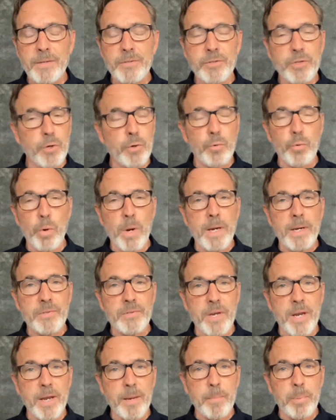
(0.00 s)
It's a great
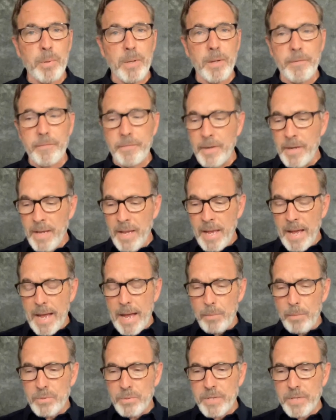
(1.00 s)
example of
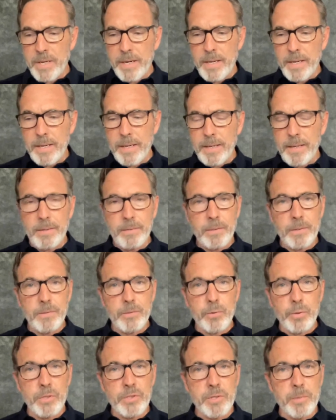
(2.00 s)
I was at a
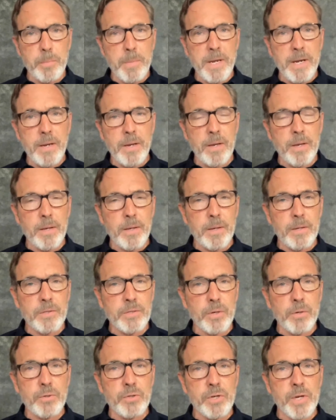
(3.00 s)
Christian Media
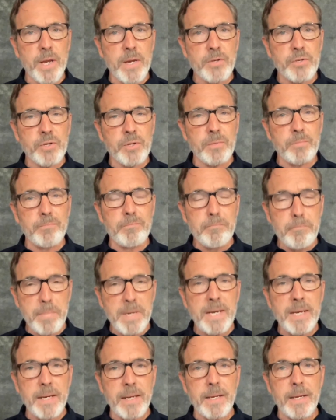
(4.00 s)
Association
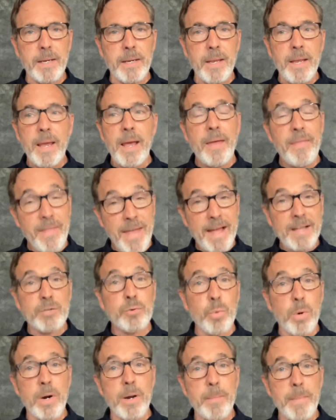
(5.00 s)
meeting, and
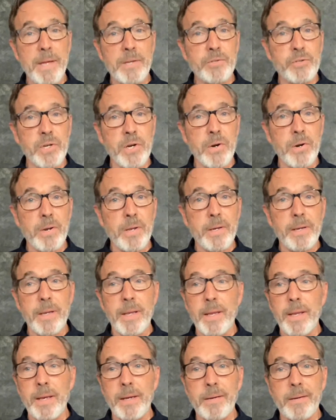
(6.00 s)
that's where I met Jared.
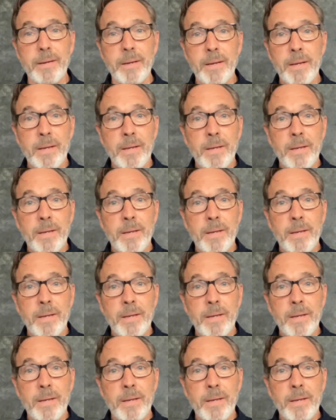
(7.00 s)
And